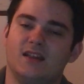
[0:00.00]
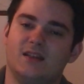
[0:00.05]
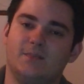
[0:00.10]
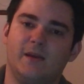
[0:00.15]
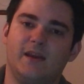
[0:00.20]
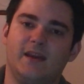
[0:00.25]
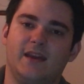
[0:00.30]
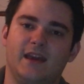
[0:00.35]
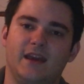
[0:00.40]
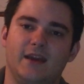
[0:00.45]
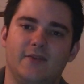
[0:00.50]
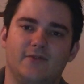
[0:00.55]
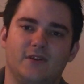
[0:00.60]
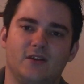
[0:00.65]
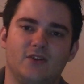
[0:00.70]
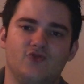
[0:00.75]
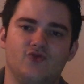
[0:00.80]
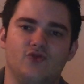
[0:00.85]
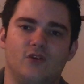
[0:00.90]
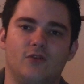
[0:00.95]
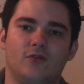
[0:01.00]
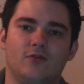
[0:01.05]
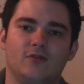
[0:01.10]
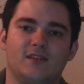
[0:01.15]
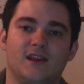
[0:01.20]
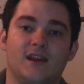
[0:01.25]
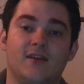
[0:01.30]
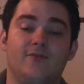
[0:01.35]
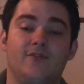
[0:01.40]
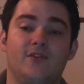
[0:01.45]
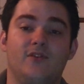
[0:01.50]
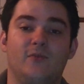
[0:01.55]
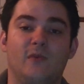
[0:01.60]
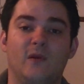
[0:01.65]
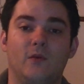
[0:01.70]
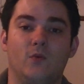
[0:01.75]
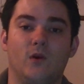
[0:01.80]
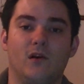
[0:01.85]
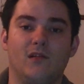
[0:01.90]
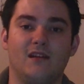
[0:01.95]
Speaking of controls, if you've
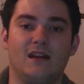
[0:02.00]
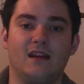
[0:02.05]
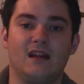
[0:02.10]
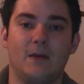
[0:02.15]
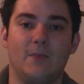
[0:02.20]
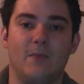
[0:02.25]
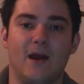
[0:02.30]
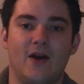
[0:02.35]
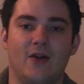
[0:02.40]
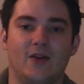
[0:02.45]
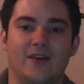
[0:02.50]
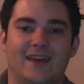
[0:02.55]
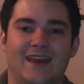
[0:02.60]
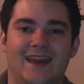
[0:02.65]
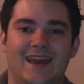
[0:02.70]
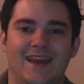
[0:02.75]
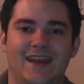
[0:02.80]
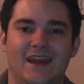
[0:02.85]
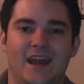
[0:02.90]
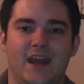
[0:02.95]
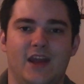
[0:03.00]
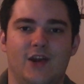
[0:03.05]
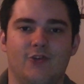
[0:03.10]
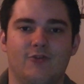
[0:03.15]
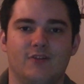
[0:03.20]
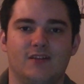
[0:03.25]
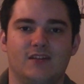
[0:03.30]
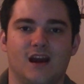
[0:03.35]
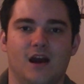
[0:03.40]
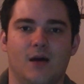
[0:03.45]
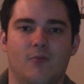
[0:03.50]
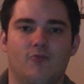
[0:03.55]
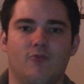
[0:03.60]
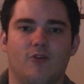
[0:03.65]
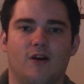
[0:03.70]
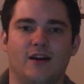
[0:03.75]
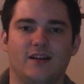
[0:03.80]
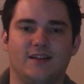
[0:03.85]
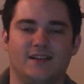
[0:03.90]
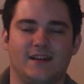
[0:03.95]
been worried about Kid Icarus
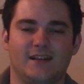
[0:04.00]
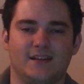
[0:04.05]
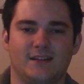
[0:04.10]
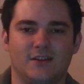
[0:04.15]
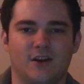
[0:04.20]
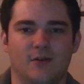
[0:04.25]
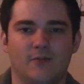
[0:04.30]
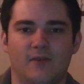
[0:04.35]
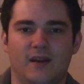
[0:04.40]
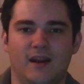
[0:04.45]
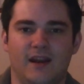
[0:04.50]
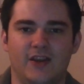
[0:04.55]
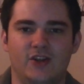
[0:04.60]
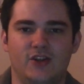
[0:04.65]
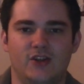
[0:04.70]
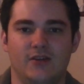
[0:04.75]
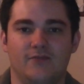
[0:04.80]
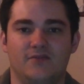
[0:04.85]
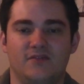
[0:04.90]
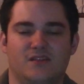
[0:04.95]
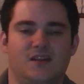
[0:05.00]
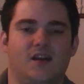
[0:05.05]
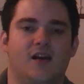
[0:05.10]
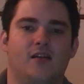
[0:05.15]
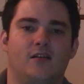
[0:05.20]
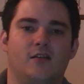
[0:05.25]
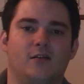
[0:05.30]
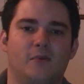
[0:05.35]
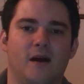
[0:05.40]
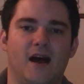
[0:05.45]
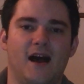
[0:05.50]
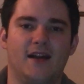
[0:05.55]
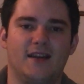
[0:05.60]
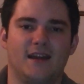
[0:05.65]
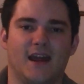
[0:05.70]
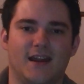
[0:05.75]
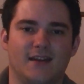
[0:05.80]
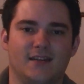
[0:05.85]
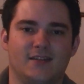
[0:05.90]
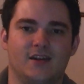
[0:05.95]
Uprising's combination of circle
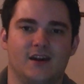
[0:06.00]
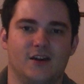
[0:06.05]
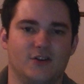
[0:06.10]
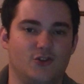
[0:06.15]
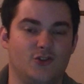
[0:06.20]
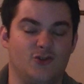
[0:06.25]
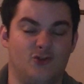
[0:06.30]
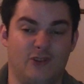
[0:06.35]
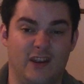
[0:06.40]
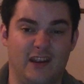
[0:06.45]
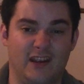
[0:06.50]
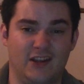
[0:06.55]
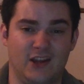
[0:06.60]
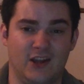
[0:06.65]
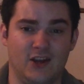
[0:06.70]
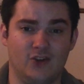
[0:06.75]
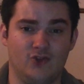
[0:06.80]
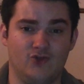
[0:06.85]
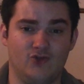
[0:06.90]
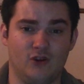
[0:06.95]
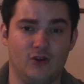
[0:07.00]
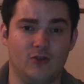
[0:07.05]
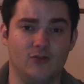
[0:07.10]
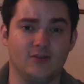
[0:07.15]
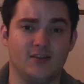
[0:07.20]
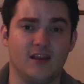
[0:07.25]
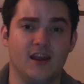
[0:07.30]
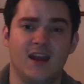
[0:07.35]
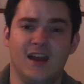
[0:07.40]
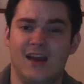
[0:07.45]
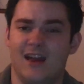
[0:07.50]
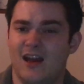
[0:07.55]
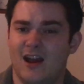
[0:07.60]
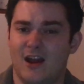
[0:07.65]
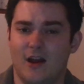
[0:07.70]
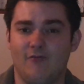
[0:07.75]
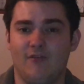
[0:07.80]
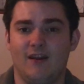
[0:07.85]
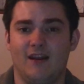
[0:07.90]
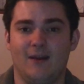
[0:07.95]
pad and touchscreen controls,
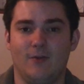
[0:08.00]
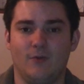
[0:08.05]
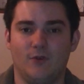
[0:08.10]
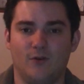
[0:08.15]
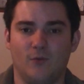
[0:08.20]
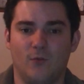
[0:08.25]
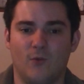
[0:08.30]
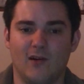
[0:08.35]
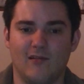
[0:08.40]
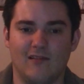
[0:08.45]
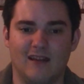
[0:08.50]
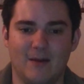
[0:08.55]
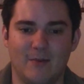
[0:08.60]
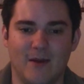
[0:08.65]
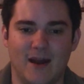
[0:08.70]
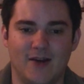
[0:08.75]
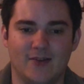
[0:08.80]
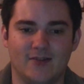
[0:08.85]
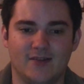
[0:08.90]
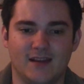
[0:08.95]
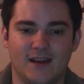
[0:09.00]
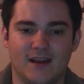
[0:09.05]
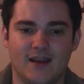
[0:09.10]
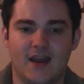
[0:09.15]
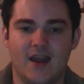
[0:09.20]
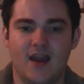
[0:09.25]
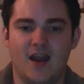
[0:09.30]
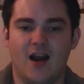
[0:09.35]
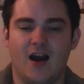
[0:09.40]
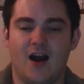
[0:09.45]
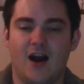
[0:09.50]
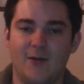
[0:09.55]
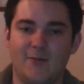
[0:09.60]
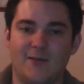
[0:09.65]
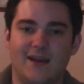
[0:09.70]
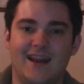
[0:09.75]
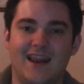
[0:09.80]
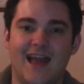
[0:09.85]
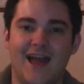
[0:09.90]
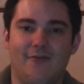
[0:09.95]
I really wouldn't worry about it.
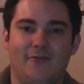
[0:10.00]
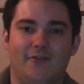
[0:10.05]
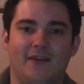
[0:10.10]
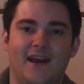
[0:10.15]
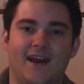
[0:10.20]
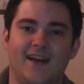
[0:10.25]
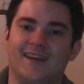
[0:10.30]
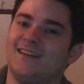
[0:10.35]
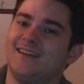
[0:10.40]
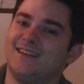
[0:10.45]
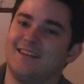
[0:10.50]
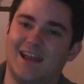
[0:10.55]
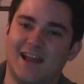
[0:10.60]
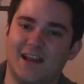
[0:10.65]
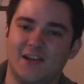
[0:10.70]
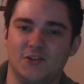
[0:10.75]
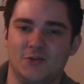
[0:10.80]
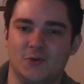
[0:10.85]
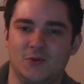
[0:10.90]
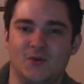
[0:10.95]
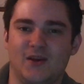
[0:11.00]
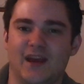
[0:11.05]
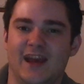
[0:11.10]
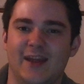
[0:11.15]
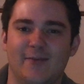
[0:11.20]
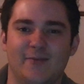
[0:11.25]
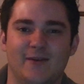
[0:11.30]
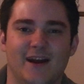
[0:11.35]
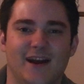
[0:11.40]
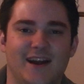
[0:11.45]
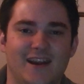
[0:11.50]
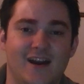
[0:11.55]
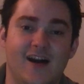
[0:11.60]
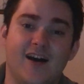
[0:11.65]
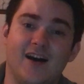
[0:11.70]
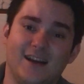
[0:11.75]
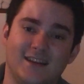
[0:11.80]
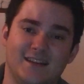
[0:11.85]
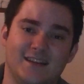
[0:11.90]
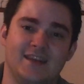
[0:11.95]
I'm a left-handed casual gamer and
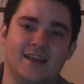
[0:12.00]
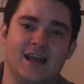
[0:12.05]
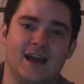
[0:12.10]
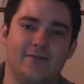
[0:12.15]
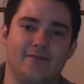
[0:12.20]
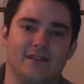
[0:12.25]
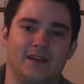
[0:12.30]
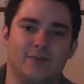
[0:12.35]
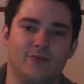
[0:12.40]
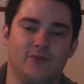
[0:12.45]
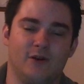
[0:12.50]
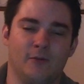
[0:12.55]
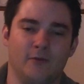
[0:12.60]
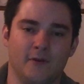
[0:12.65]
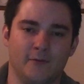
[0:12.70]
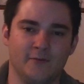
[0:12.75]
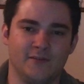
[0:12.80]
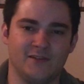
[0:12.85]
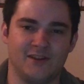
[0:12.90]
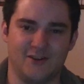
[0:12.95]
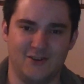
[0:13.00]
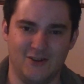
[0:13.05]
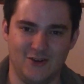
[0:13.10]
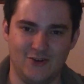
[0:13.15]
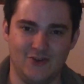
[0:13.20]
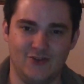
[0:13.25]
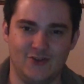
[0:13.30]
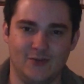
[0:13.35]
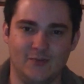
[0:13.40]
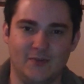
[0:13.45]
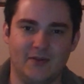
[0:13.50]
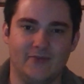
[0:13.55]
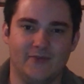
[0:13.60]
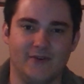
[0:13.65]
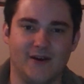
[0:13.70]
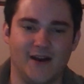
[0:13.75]
I didn't have any problems, so you should be